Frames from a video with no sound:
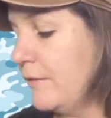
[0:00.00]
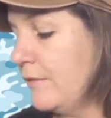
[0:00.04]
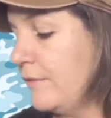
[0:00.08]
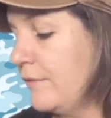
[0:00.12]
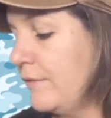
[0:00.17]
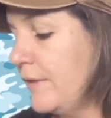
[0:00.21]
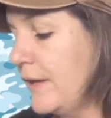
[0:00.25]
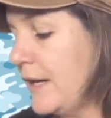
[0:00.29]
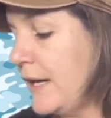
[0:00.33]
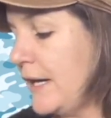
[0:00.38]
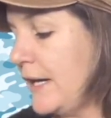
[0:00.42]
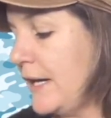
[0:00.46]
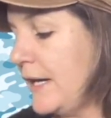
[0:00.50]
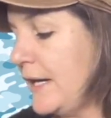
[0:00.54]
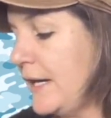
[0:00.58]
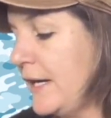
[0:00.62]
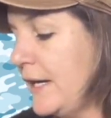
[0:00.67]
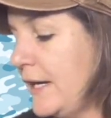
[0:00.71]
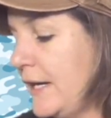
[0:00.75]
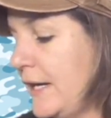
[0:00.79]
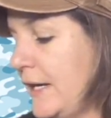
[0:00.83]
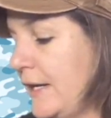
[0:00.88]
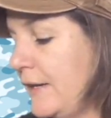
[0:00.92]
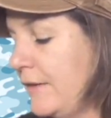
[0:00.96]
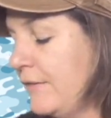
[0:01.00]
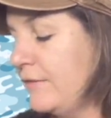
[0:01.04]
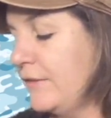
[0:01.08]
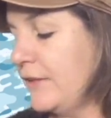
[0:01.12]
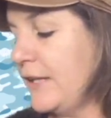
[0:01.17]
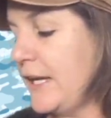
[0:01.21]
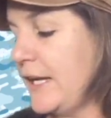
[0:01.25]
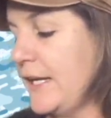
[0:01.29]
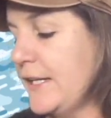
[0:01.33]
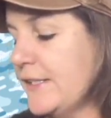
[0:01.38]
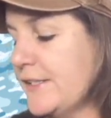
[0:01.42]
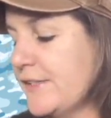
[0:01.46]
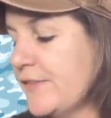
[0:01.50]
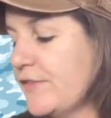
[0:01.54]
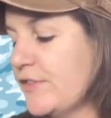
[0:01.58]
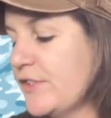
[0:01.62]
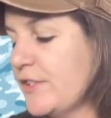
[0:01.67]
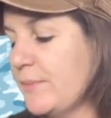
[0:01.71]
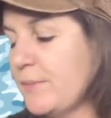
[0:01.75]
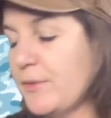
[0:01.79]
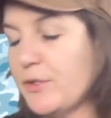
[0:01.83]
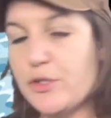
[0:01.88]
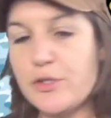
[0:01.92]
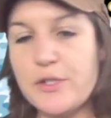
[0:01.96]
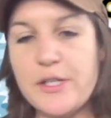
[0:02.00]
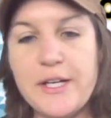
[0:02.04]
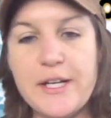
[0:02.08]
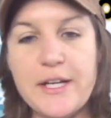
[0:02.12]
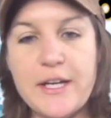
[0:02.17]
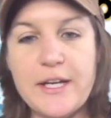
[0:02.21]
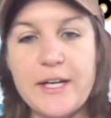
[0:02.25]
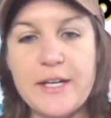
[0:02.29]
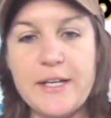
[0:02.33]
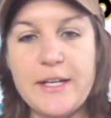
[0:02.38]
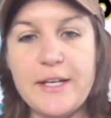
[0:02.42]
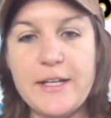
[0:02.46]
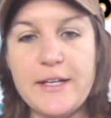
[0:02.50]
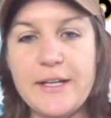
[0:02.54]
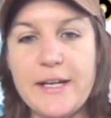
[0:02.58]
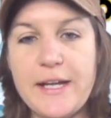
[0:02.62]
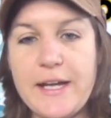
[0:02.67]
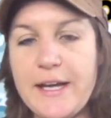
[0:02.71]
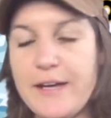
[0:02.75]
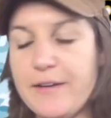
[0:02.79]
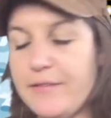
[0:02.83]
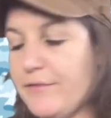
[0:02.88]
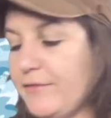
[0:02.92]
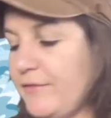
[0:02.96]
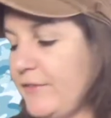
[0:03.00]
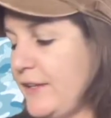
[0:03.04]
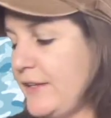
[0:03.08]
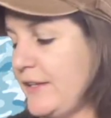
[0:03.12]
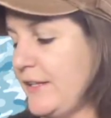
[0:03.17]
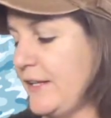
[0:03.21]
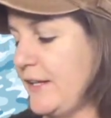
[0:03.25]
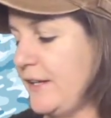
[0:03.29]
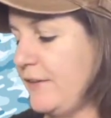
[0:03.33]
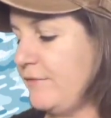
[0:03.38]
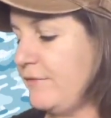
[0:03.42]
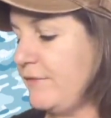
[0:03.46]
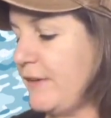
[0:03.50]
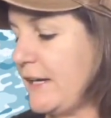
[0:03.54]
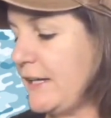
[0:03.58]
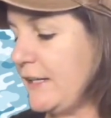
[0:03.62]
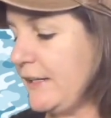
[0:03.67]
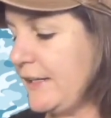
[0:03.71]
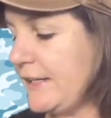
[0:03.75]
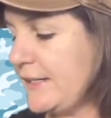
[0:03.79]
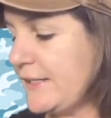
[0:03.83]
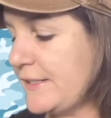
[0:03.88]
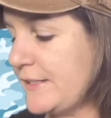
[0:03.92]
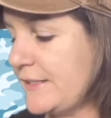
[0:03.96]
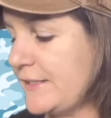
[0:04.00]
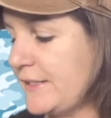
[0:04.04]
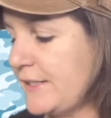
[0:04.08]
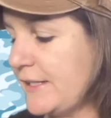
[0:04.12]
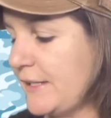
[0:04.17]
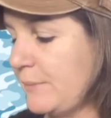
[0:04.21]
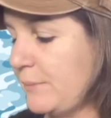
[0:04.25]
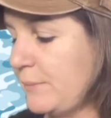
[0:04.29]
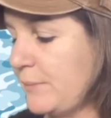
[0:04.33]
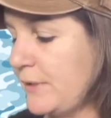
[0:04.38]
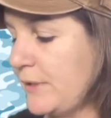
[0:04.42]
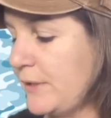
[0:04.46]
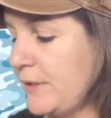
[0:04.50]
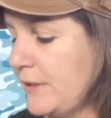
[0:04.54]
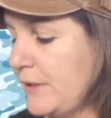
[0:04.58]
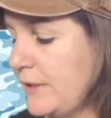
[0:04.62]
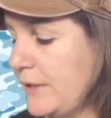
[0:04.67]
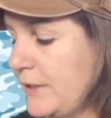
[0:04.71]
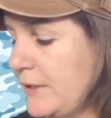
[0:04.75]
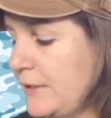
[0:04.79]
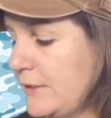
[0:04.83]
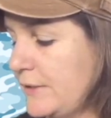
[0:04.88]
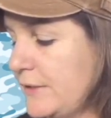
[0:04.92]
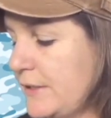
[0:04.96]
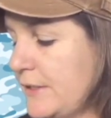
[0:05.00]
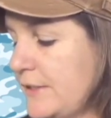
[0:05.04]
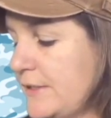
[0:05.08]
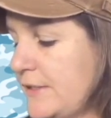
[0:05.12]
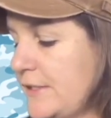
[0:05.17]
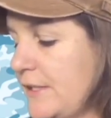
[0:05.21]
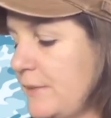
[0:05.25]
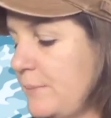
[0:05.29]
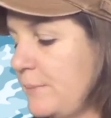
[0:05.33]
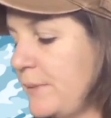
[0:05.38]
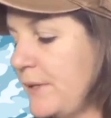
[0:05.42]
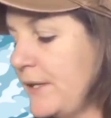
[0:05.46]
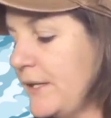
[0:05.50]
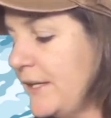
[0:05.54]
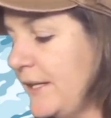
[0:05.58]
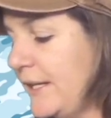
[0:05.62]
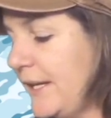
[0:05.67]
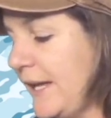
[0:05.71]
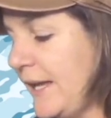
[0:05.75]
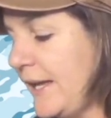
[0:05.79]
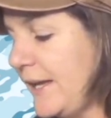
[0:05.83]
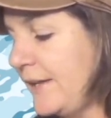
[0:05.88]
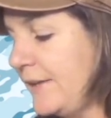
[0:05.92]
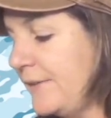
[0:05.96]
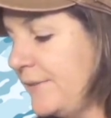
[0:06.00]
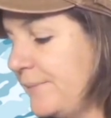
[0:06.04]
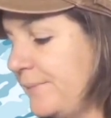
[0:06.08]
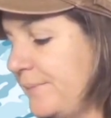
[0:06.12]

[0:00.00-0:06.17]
five lines of symmetry to cut it in half, and then finally tip to tip again,